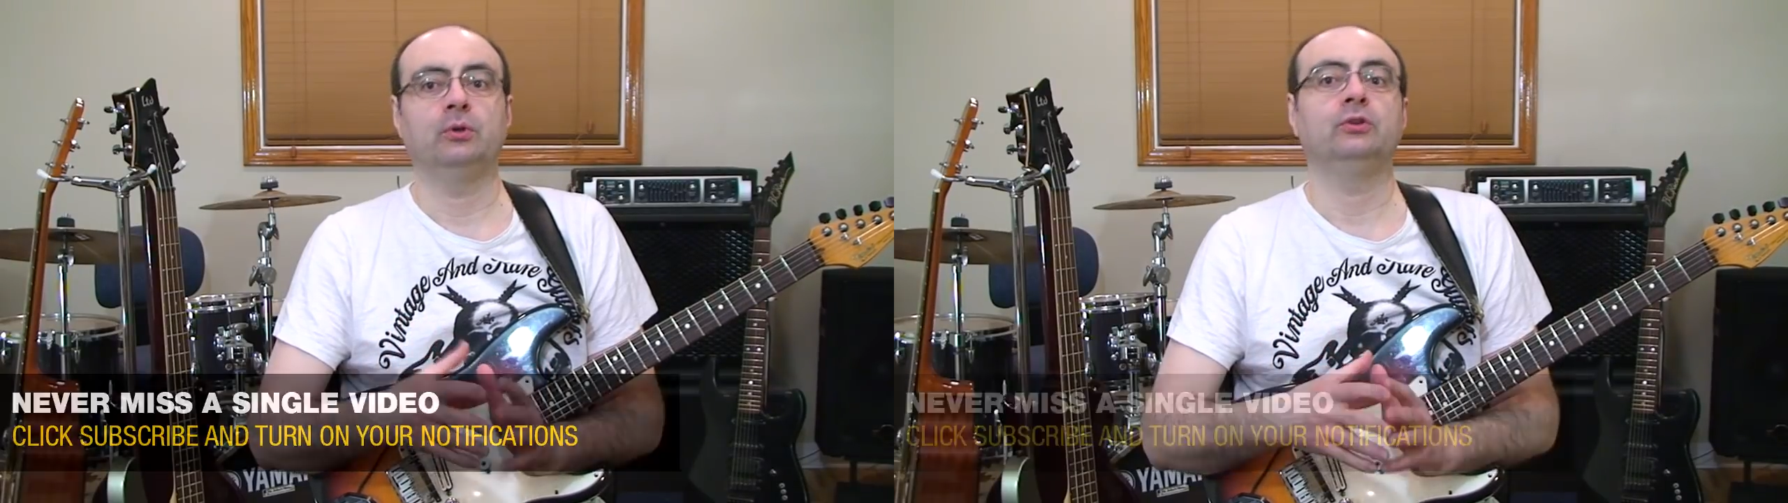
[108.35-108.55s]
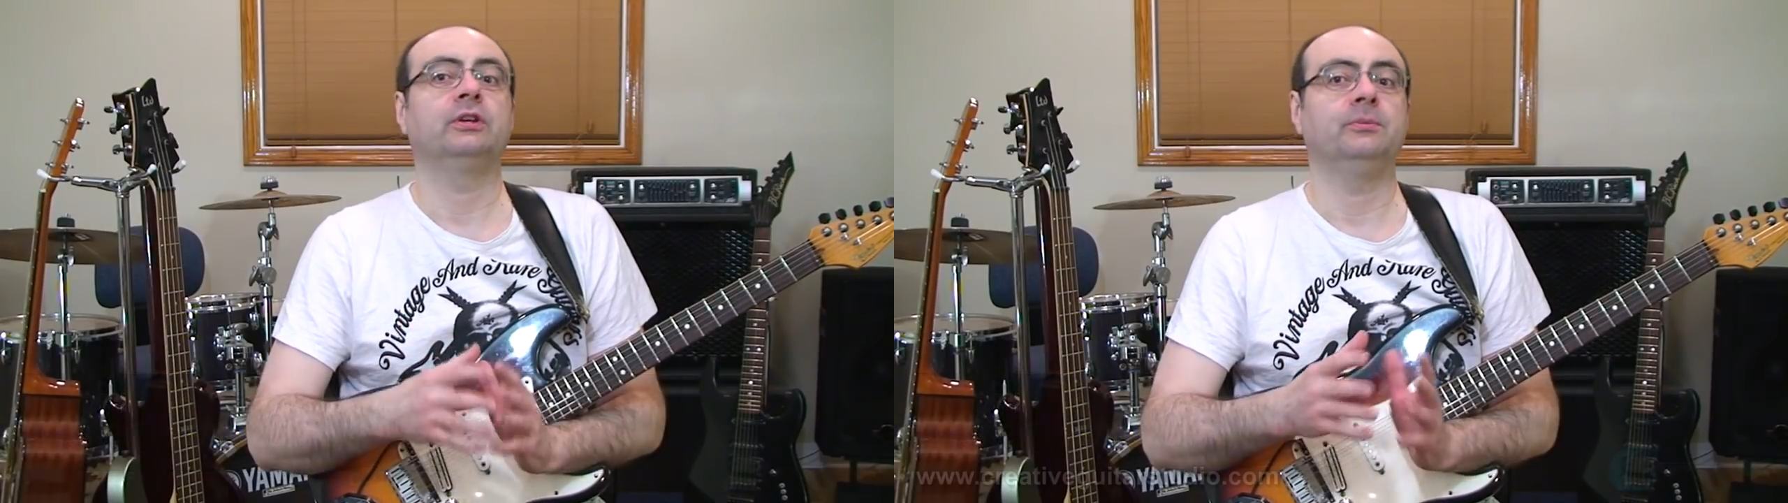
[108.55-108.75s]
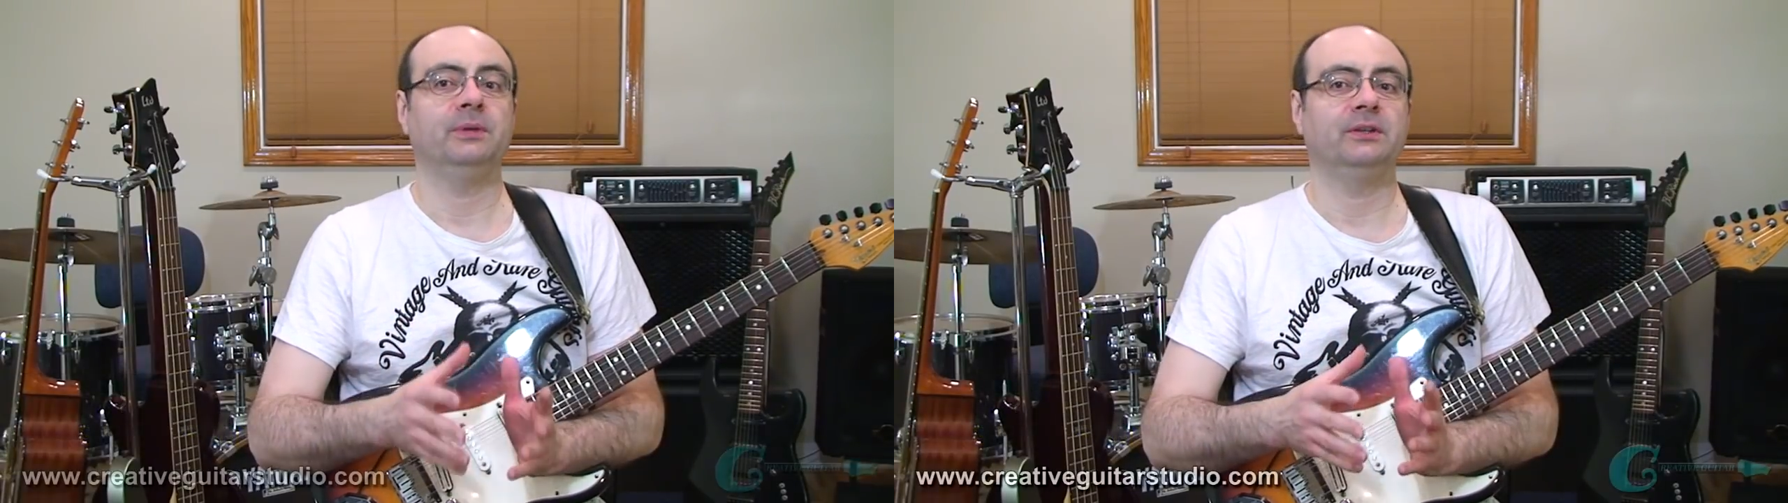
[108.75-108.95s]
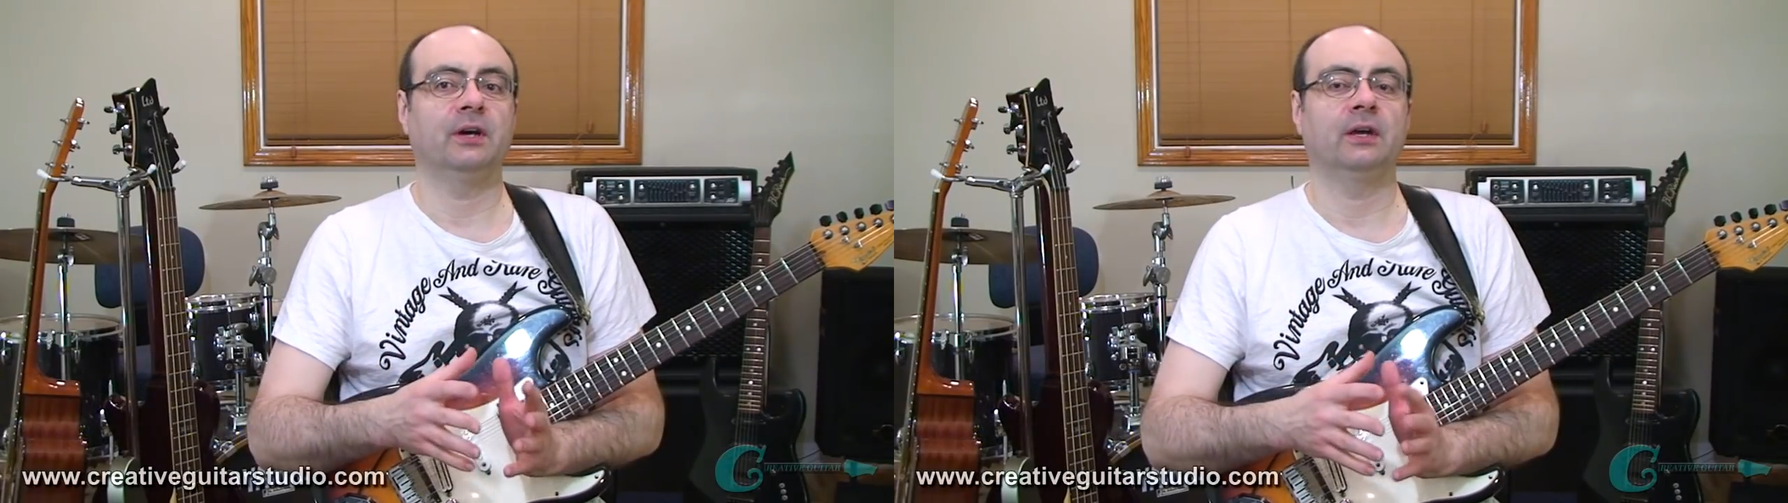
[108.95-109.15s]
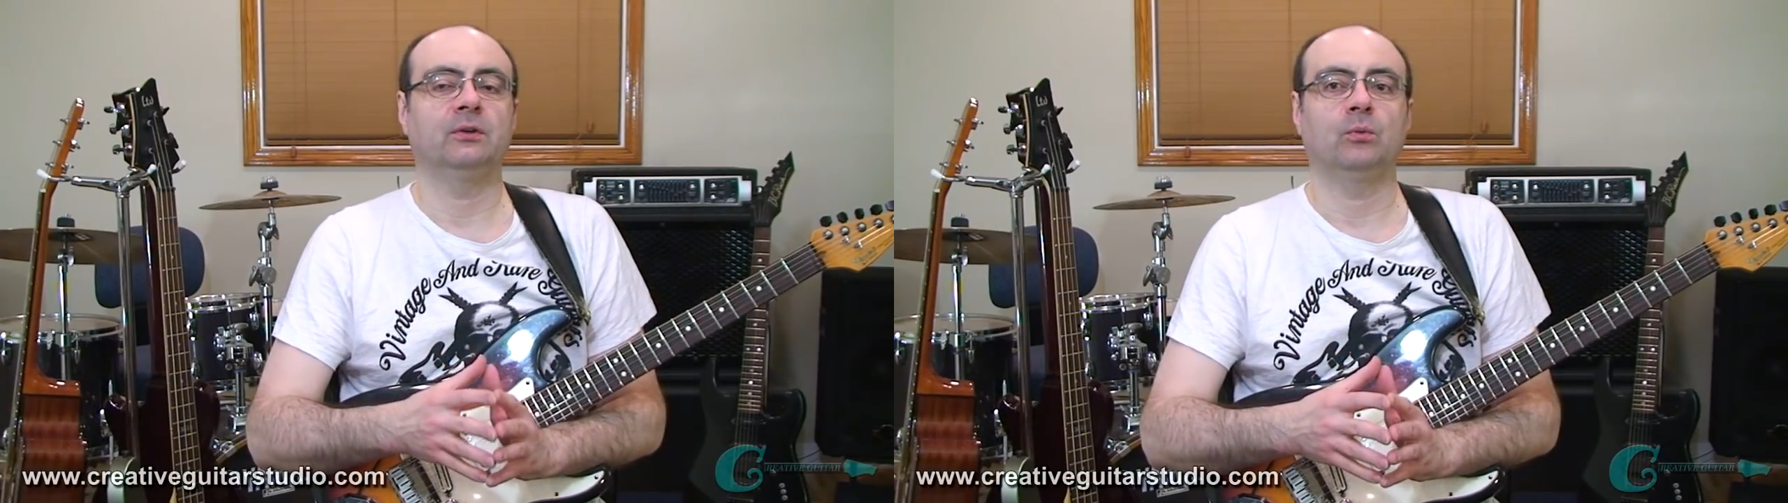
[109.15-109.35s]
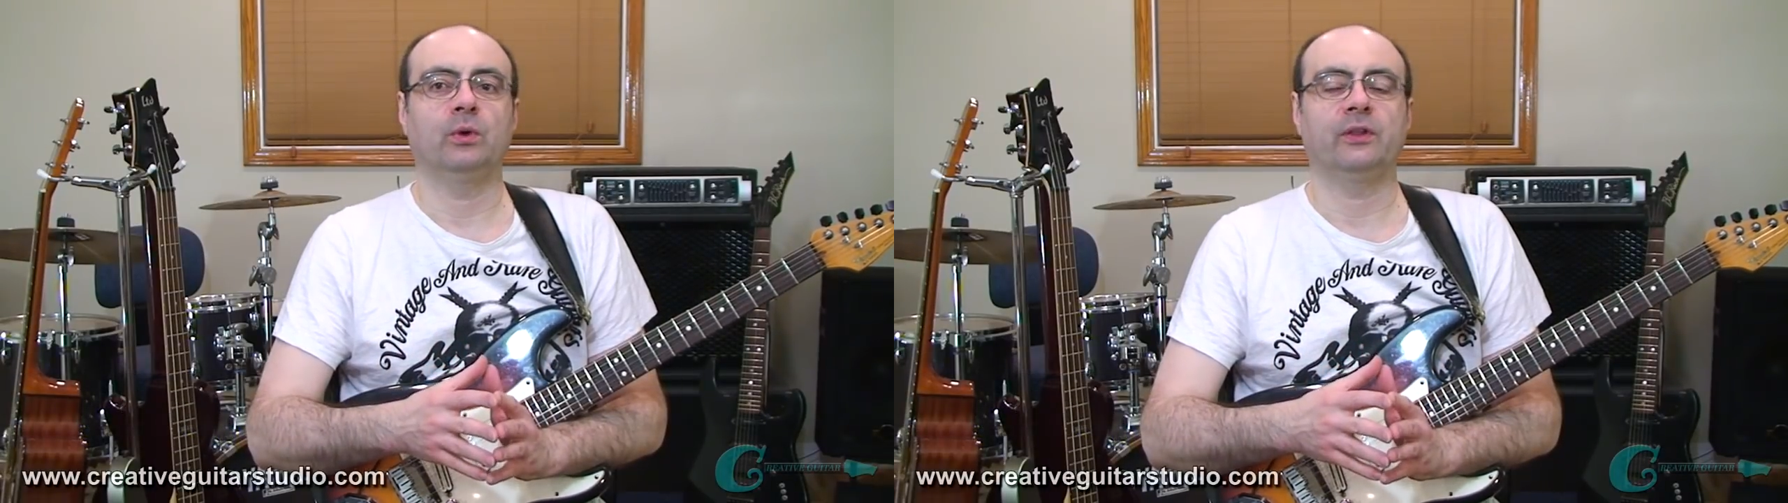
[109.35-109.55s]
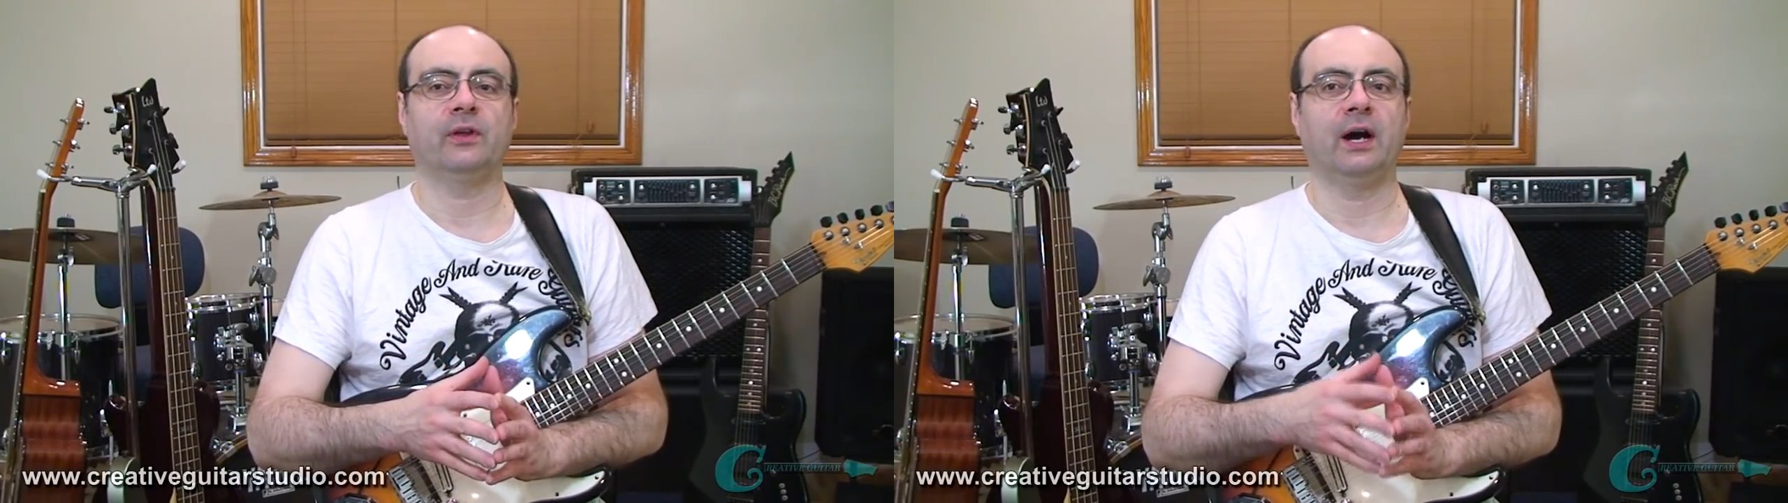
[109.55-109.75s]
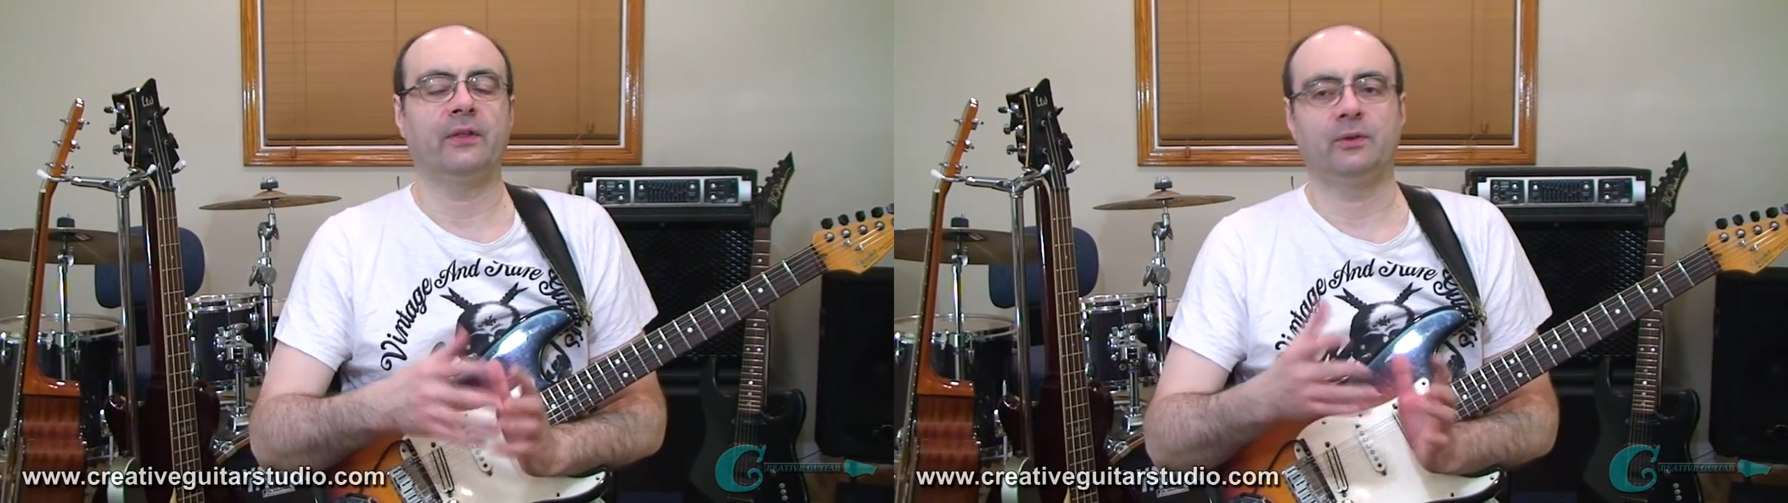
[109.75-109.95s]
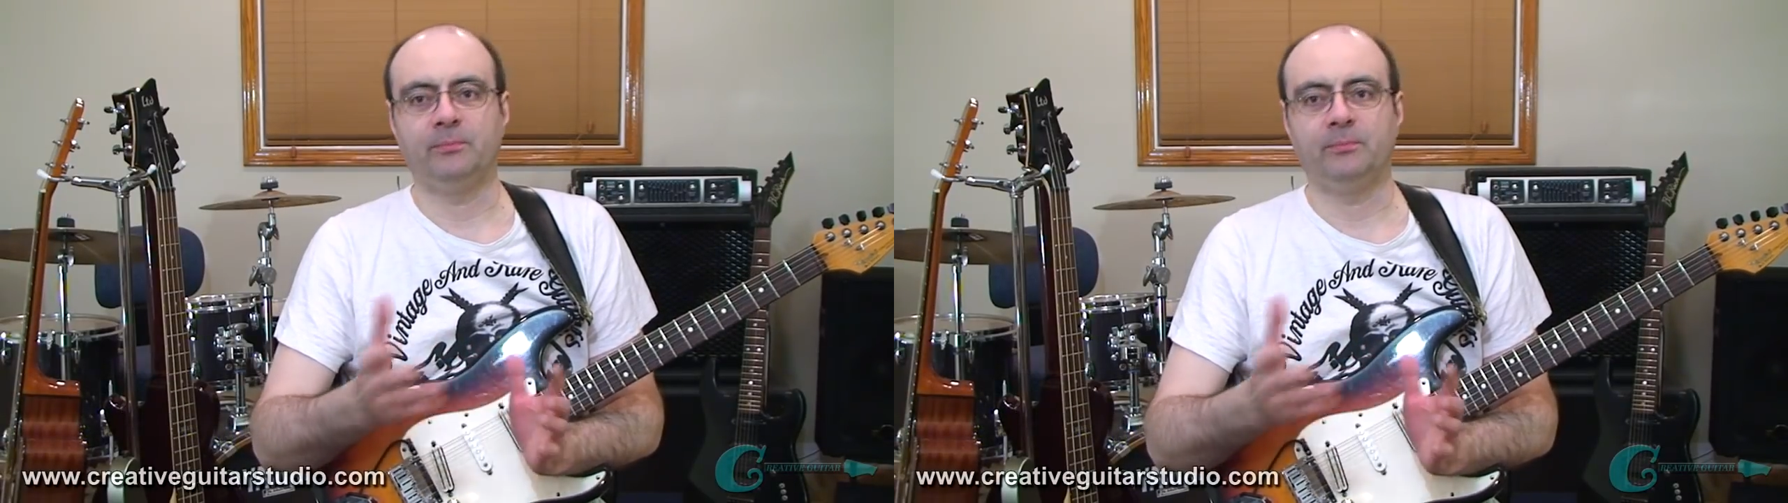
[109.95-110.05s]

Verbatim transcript: you can be done with either